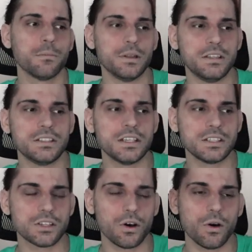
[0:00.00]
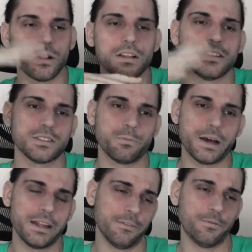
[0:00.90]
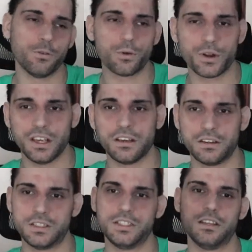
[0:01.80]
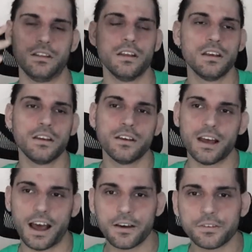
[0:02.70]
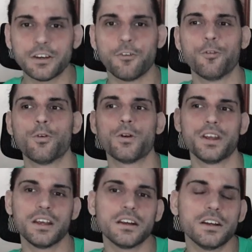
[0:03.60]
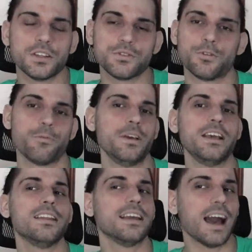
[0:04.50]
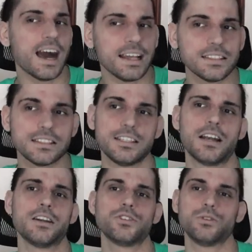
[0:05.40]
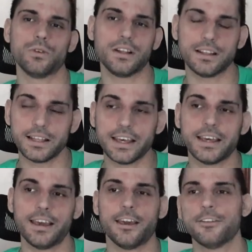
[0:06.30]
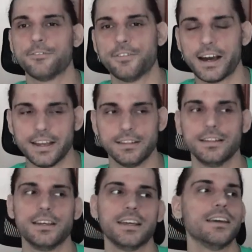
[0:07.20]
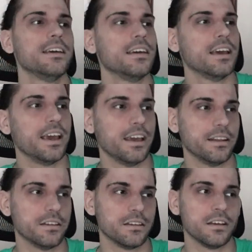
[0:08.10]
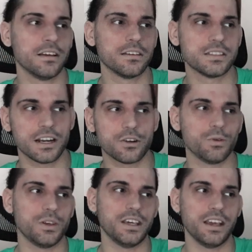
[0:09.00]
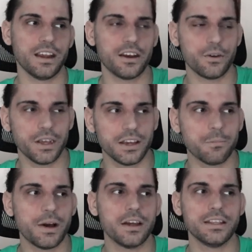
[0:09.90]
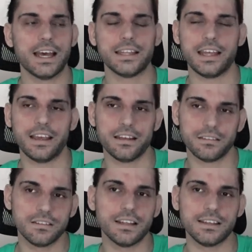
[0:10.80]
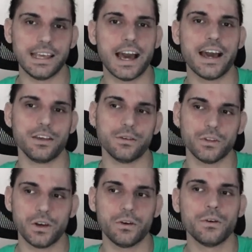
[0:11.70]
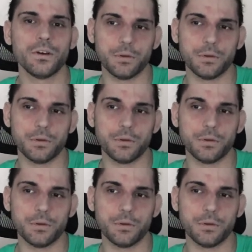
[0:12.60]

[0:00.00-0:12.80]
But this is all in the span of 4 years. And after 4 years, for me, it kind of starts to click in finally. And start to caring about that guy, you know?